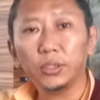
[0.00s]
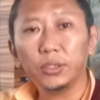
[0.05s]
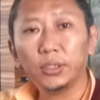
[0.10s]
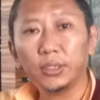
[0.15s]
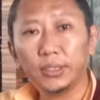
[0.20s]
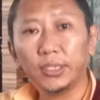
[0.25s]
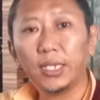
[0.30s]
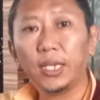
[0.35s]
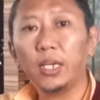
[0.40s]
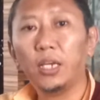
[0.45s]

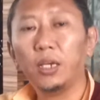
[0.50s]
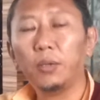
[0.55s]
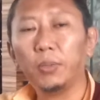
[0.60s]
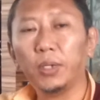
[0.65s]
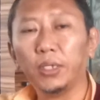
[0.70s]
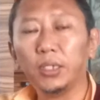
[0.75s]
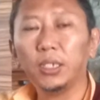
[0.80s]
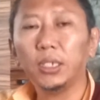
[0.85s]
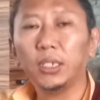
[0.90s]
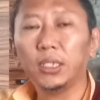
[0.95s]
say,
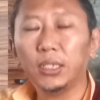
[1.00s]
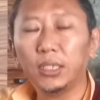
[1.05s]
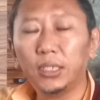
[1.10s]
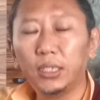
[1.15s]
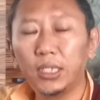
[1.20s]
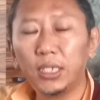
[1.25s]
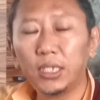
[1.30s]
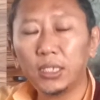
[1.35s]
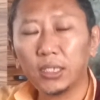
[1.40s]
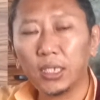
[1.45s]
but
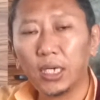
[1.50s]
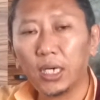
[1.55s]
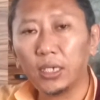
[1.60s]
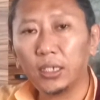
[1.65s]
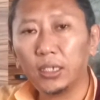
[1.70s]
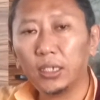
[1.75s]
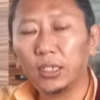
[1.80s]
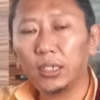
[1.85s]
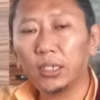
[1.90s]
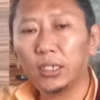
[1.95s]
these
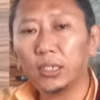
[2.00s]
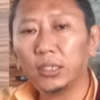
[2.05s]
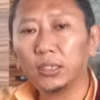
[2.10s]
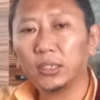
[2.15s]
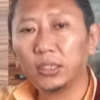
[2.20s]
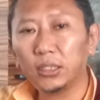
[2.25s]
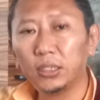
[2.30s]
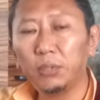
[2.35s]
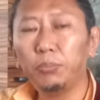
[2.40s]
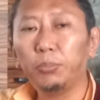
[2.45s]
are
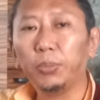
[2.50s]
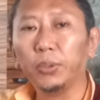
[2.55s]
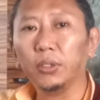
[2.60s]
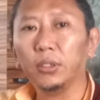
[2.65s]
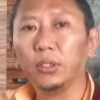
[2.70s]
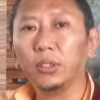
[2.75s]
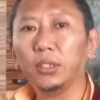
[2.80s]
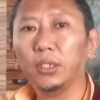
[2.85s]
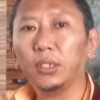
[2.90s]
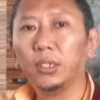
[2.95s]
simple
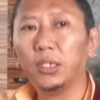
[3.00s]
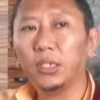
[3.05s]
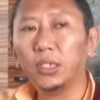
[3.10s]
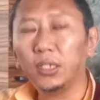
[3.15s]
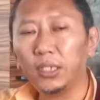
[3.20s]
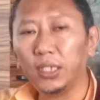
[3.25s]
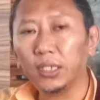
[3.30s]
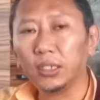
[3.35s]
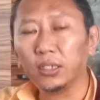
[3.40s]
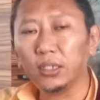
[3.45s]

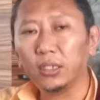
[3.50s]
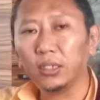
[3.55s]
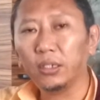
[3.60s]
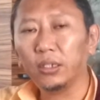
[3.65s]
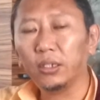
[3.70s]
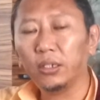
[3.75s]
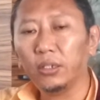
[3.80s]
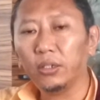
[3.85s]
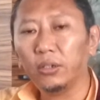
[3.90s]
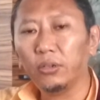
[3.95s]
yet
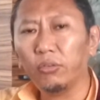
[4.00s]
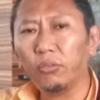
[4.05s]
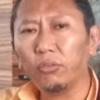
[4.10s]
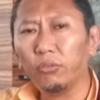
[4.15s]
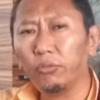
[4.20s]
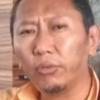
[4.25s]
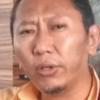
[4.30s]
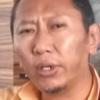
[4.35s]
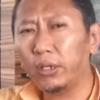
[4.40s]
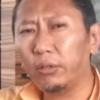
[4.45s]

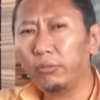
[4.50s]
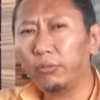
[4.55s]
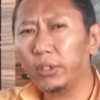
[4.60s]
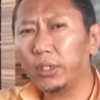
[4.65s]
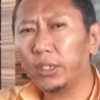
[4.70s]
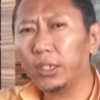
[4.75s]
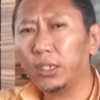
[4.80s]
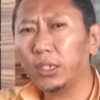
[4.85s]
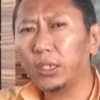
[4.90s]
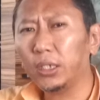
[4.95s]
very,
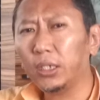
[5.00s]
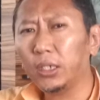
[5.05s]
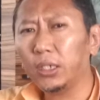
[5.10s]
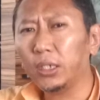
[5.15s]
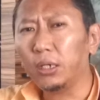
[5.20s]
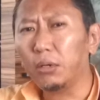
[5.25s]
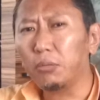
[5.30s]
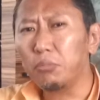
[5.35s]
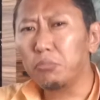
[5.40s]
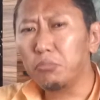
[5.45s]
very
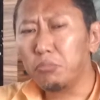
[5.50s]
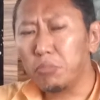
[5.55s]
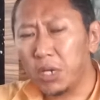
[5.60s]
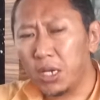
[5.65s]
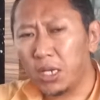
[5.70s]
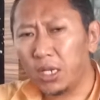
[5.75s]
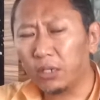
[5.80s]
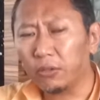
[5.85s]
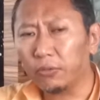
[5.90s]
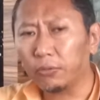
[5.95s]

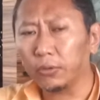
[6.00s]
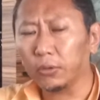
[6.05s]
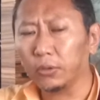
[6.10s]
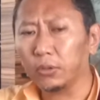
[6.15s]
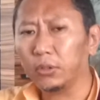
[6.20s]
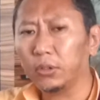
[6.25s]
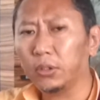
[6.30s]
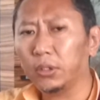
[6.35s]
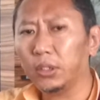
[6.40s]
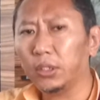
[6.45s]
meaningful
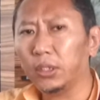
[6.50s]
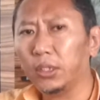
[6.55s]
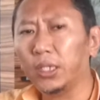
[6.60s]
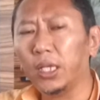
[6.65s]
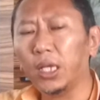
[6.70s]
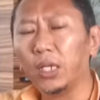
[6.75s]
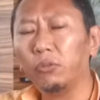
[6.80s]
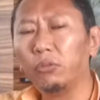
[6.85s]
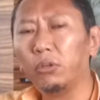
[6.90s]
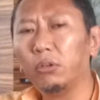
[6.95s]

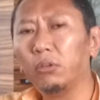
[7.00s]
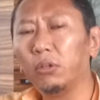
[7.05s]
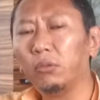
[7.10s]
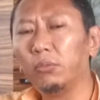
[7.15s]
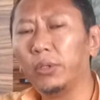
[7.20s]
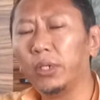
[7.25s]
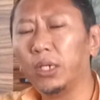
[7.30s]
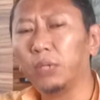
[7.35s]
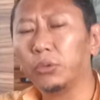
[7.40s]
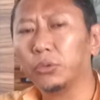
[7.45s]
that we will
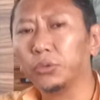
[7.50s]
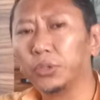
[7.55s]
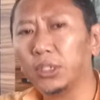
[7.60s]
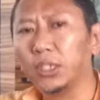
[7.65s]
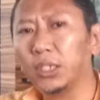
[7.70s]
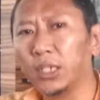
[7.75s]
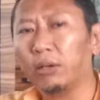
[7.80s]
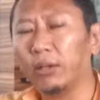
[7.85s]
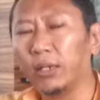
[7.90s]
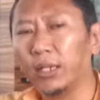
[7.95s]
be able to
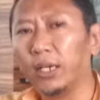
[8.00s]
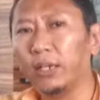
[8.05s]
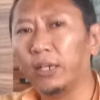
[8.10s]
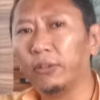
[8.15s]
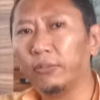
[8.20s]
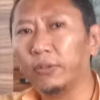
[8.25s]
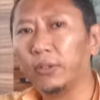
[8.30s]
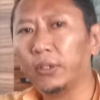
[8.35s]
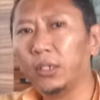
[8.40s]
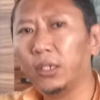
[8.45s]
see in
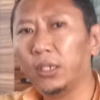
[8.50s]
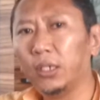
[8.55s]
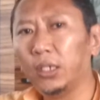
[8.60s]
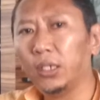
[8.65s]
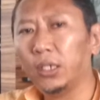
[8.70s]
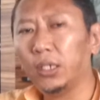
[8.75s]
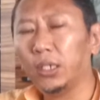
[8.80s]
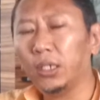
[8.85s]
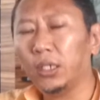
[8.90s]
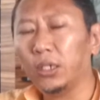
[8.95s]
our life,
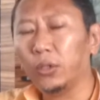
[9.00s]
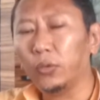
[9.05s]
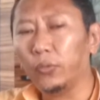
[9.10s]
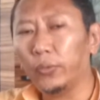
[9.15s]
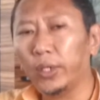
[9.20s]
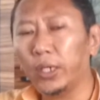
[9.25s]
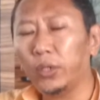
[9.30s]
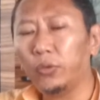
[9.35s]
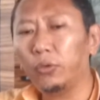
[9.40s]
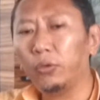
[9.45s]

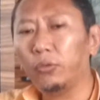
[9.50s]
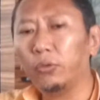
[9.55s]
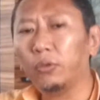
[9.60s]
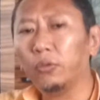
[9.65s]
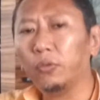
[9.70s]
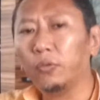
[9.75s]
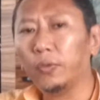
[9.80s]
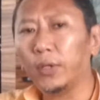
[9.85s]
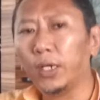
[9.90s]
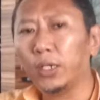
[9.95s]
where
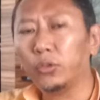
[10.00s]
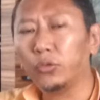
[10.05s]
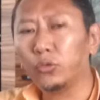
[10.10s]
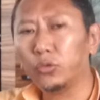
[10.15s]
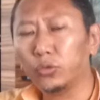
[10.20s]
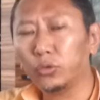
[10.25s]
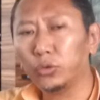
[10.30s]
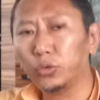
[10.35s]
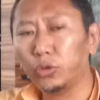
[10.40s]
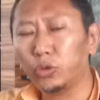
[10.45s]
we will
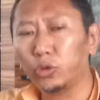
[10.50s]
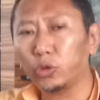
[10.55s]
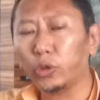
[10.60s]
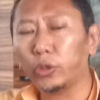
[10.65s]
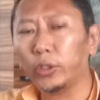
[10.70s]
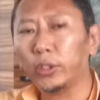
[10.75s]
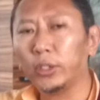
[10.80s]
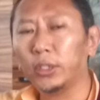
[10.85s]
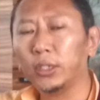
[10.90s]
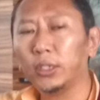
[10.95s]
find true
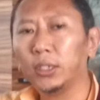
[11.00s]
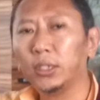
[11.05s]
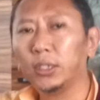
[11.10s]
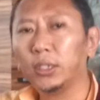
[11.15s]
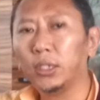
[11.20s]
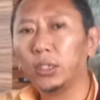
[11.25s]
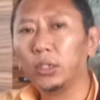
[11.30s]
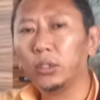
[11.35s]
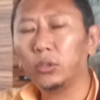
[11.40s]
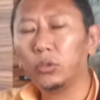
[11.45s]
joy,
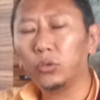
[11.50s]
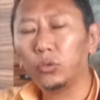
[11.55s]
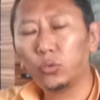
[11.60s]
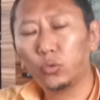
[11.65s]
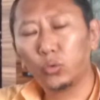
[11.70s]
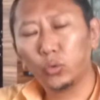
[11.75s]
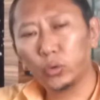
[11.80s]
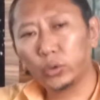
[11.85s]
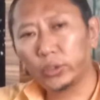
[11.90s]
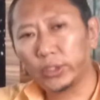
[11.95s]

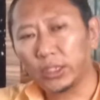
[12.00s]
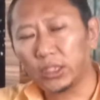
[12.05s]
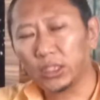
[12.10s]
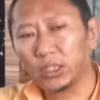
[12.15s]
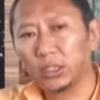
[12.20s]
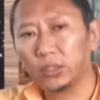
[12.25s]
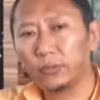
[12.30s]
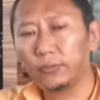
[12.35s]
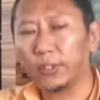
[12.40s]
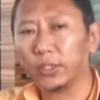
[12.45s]
true
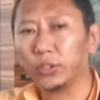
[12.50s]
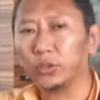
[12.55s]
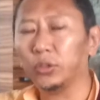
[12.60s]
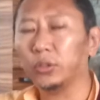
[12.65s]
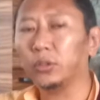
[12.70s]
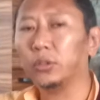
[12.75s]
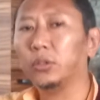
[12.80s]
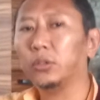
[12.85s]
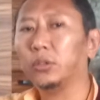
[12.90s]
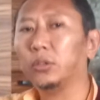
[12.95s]

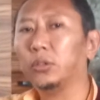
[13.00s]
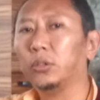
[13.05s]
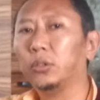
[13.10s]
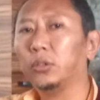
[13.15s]
satisfaction,